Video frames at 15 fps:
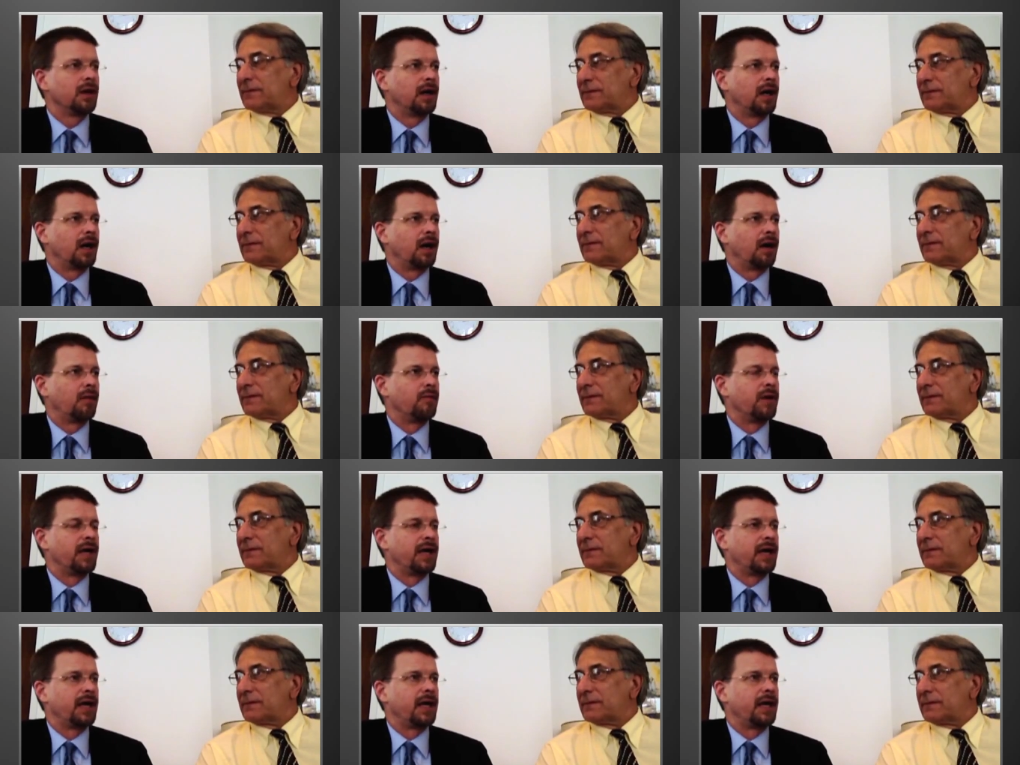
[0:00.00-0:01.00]
Speaker 1: um,
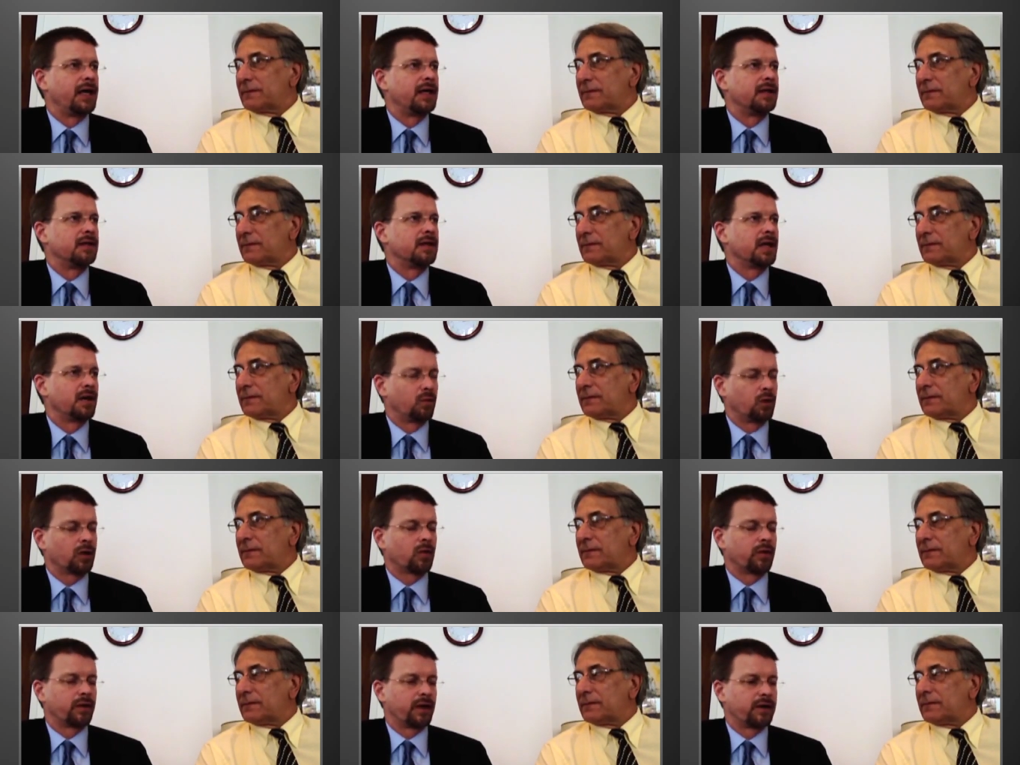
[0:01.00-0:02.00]
and and
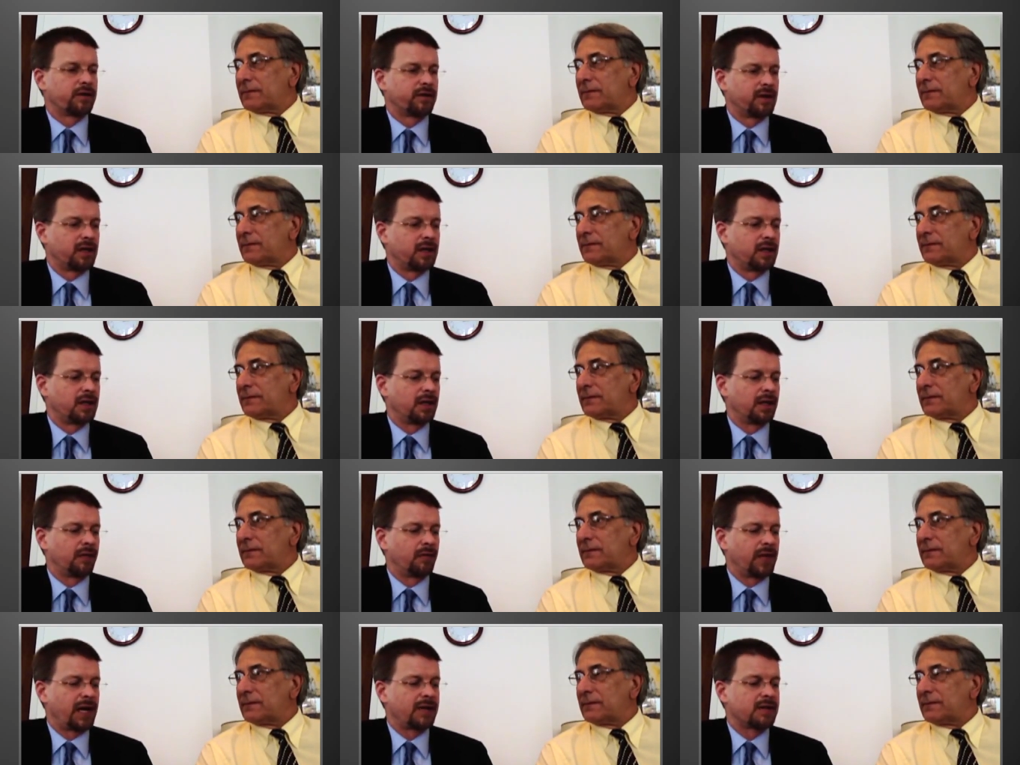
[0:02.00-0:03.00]
work with us, and
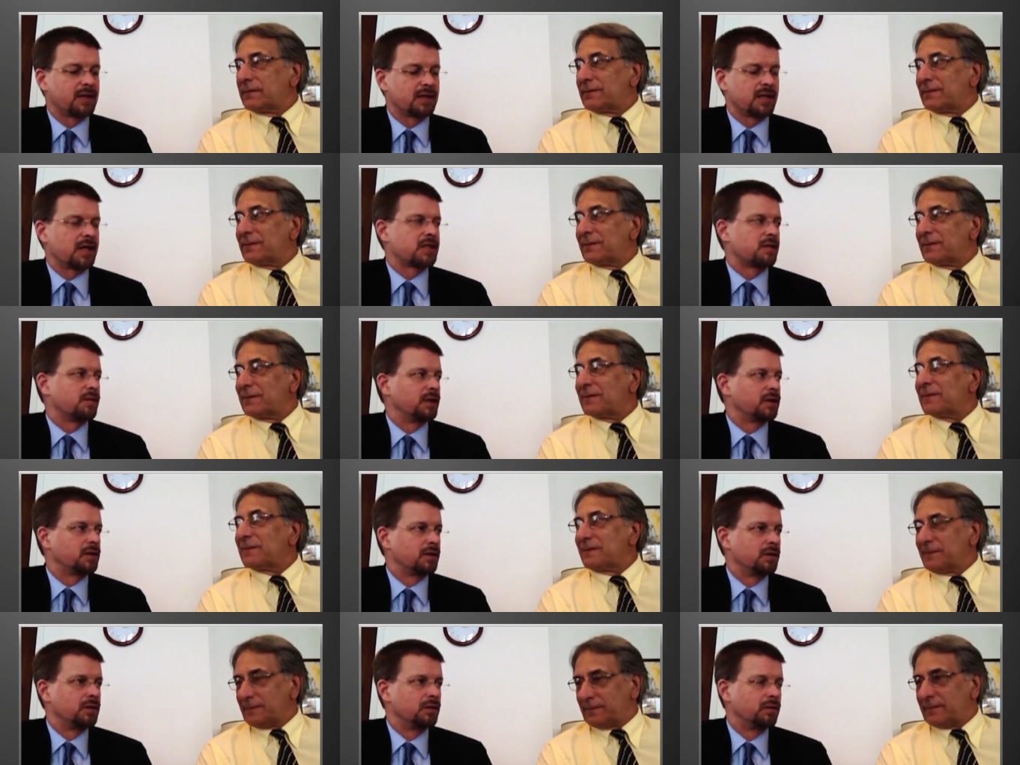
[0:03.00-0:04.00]
uh, that's a
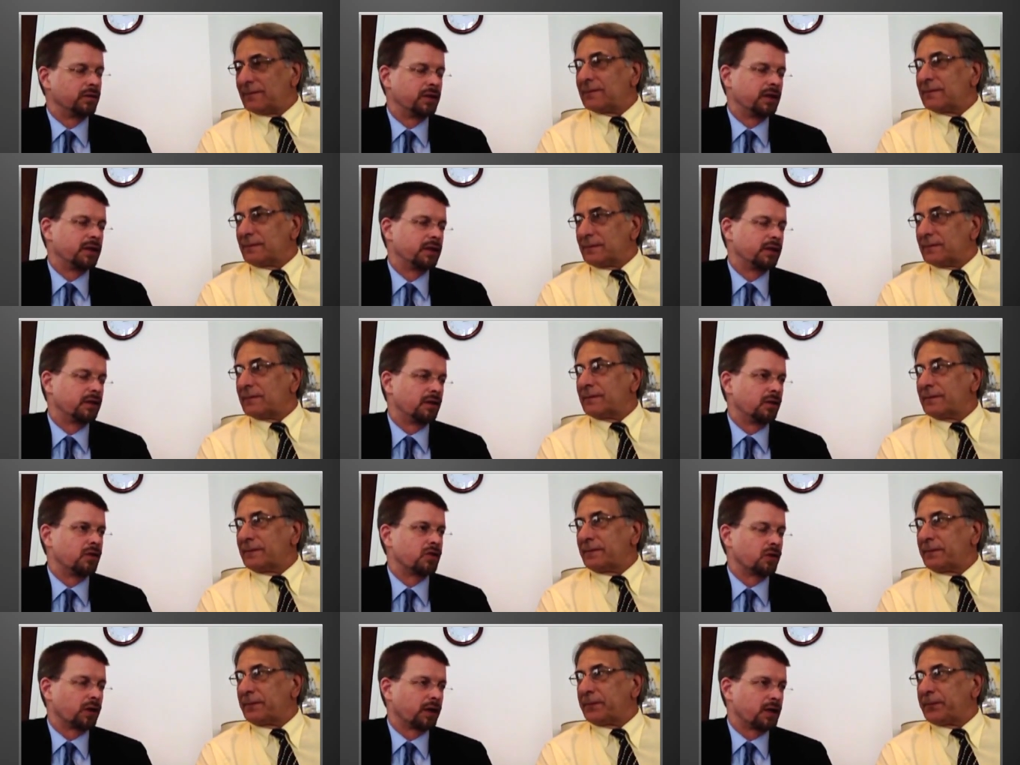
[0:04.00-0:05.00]
testament to the,
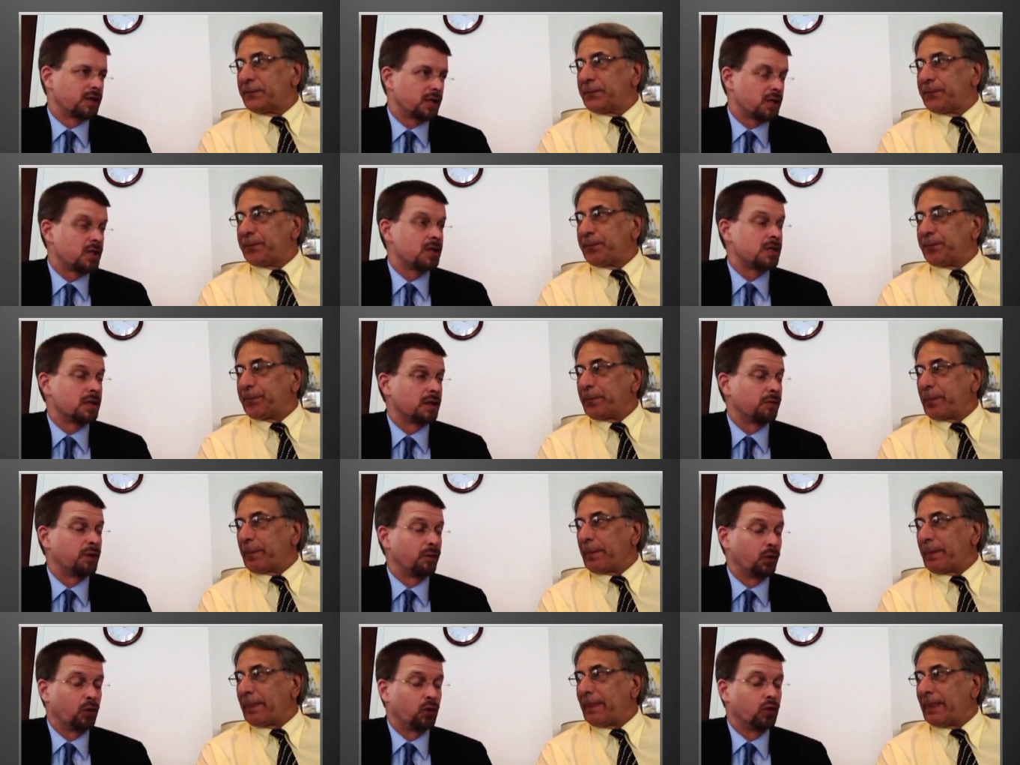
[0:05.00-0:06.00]
those organizations and the
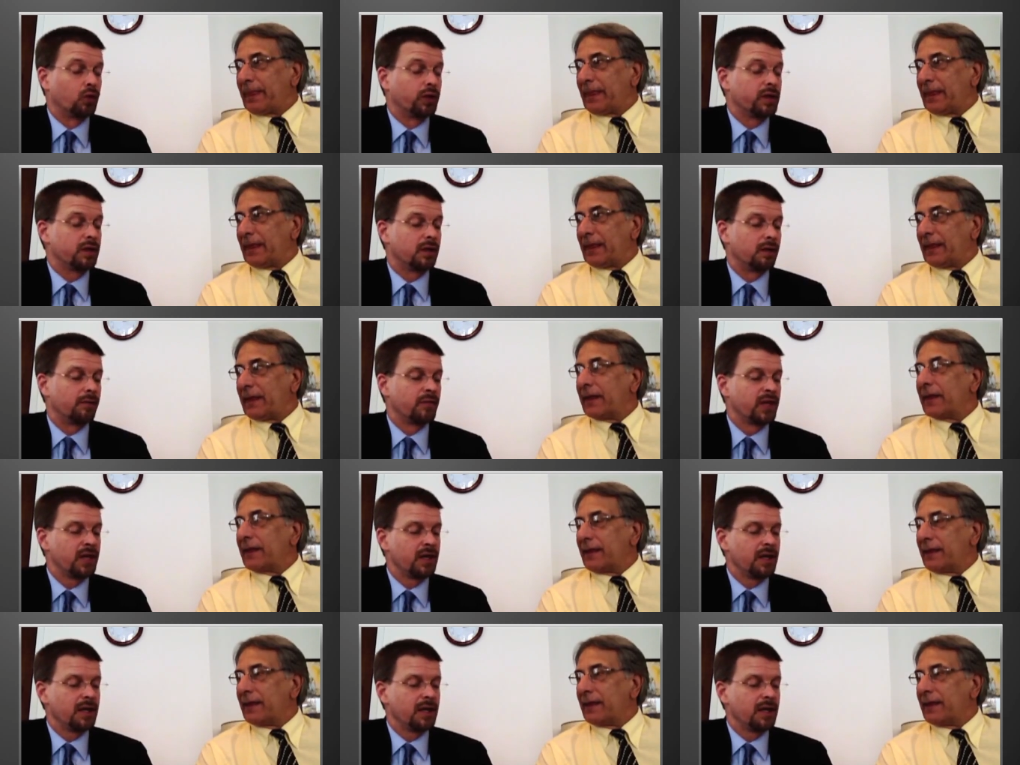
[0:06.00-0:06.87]
people who lead them,